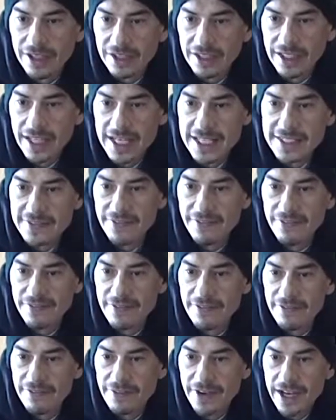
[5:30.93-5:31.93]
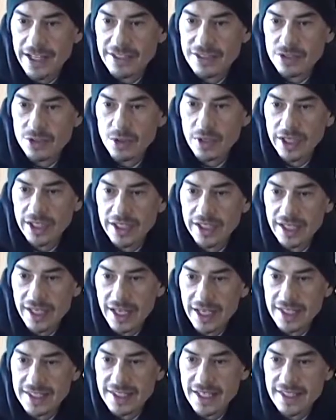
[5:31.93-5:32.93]
less fat-storing
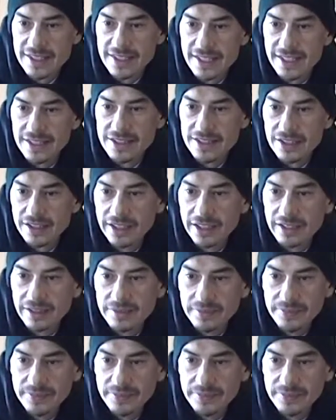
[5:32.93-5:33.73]
excess insulin.